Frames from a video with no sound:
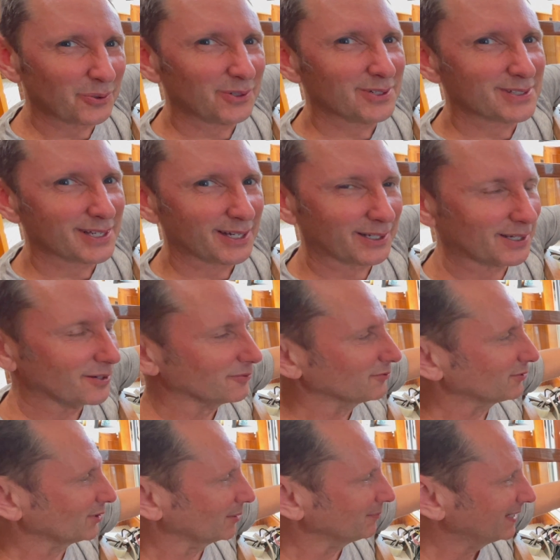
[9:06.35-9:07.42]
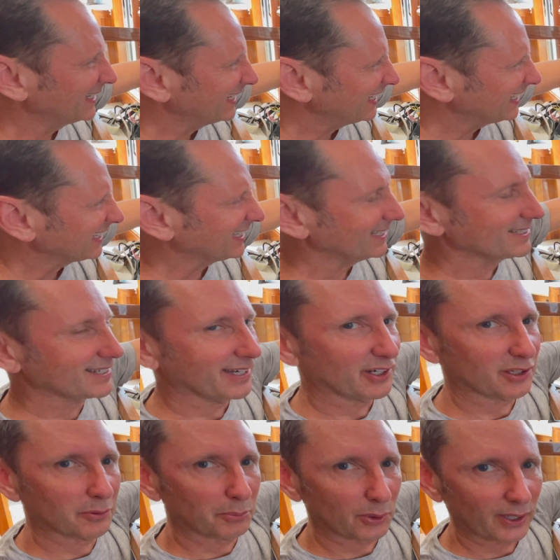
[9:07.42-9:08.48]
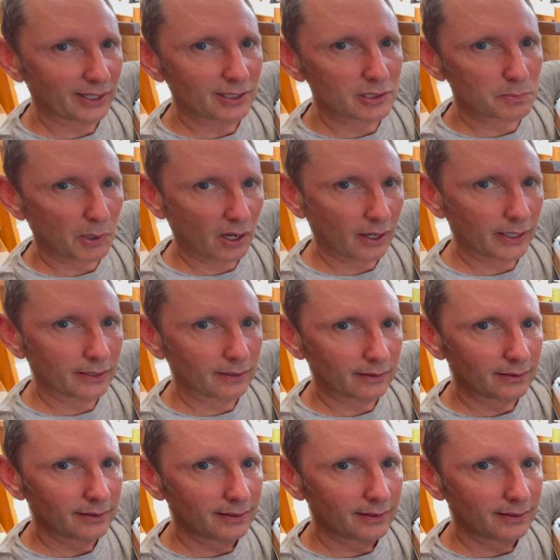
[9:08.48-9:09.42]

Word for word: Where does that come from? That's kind of the brains behind it.